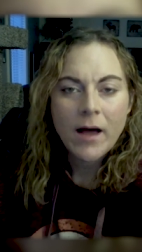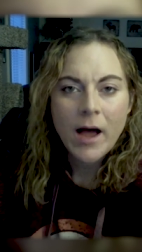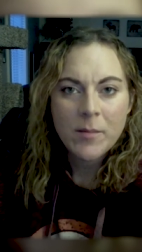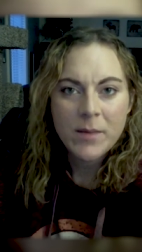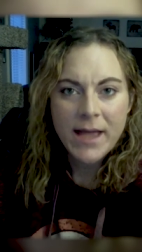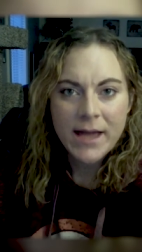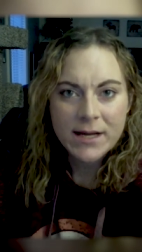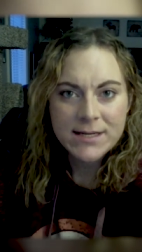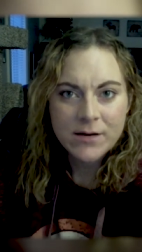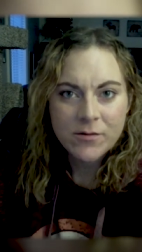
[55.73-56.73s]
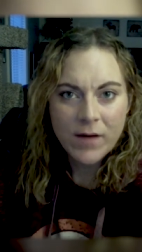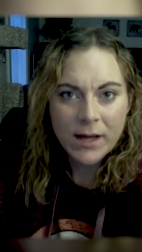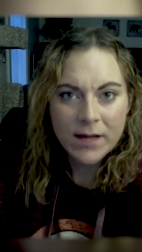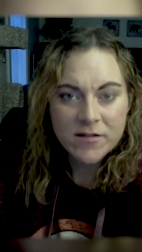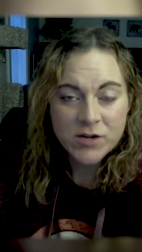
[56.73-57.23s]
I began
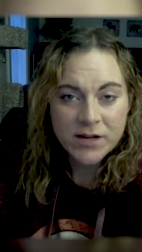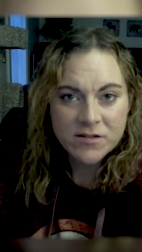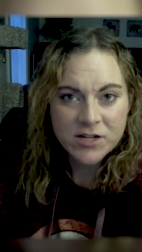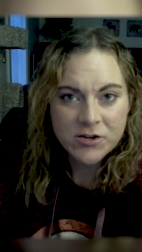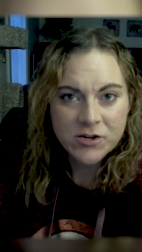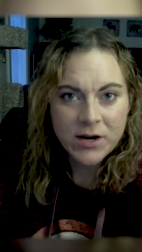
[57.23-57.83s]
identifying as transgender